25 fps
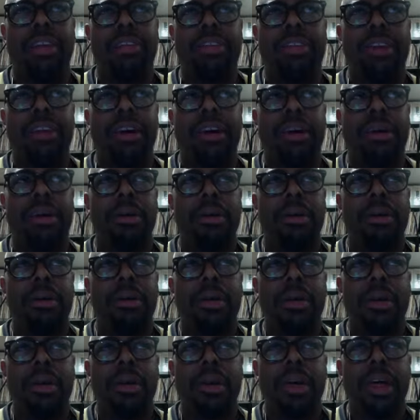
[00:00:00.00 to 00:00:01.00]
uh,
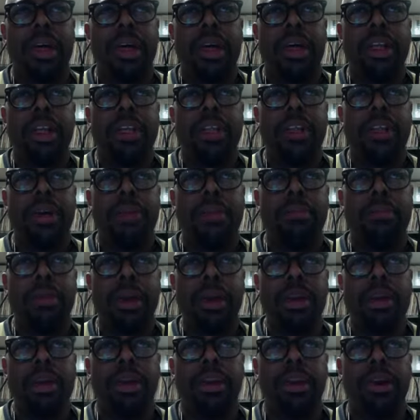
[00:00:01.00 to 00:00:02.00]
there are
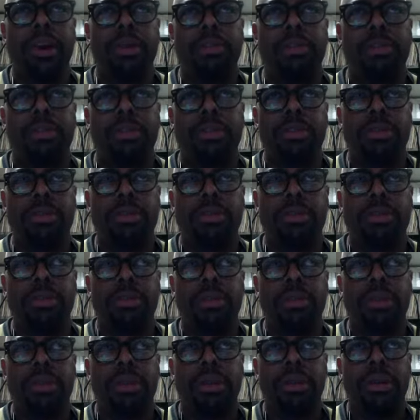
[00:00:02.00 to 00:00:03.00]
many cultures,
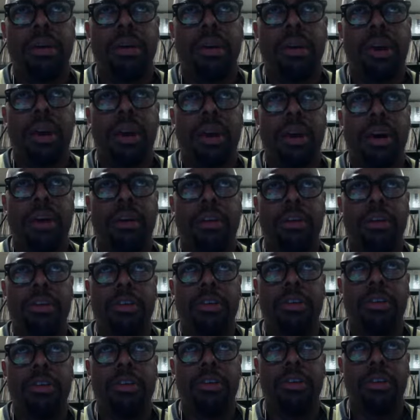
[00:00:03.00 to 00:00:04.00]
uh,
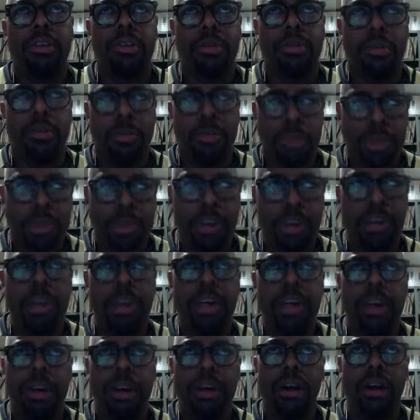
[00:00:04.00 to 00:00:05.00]

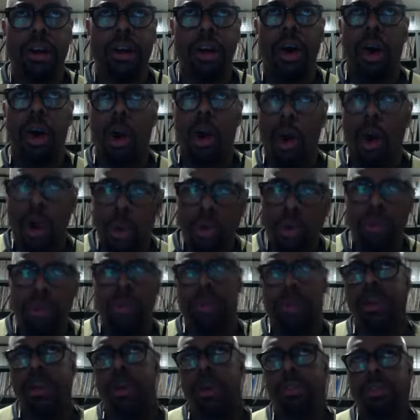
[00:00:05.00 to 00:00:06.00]
particularly older
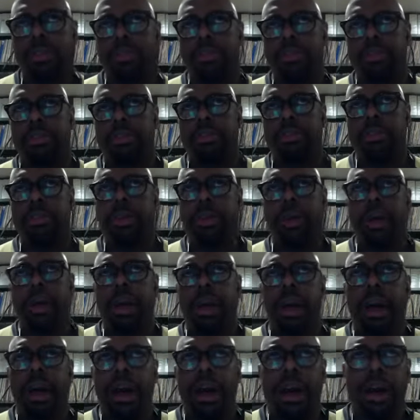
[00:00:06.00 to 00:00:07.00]
cultures,
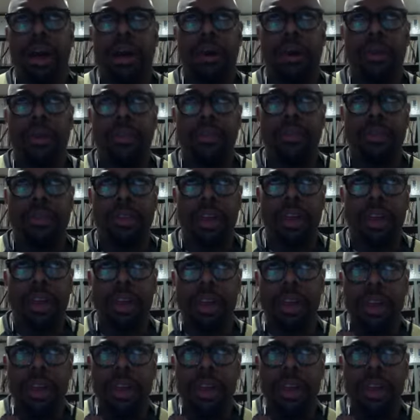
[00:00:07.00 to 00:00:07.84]
uh, they can